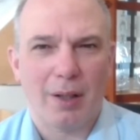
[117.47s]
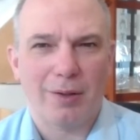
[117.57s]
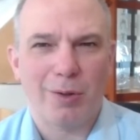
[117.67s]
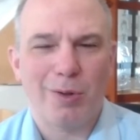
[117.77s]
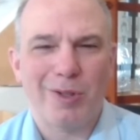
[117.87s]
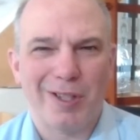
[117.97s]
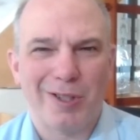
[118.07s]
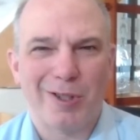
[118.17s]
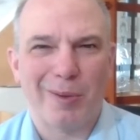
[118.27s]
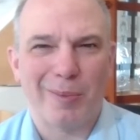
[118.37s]
use this
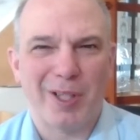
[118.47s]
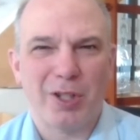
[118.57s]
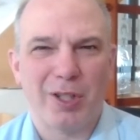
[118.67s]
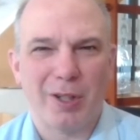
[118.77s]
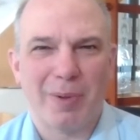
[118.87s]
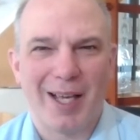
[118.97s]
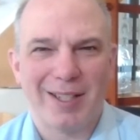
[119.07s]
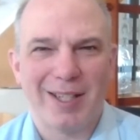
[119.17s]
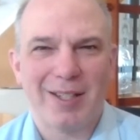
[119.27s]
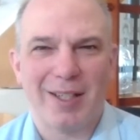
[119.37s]
term engineered
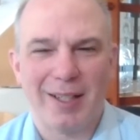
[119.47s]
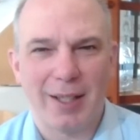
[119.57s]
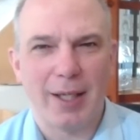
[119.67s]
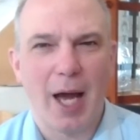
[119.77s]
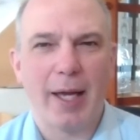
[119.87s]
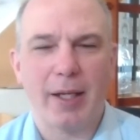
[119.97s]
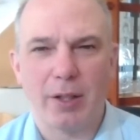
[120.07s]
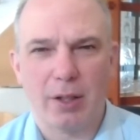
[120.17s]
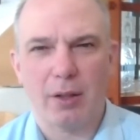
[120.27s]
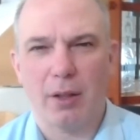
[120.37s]
plasticity to guide us
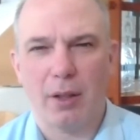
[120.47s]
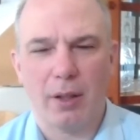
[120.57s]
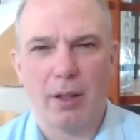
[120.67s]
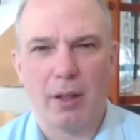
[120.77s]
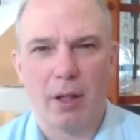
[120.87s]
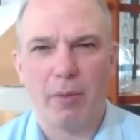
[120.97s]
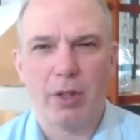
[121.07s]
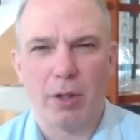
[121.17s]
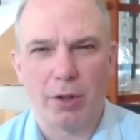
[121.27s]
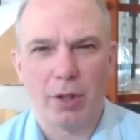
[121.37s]
in our research.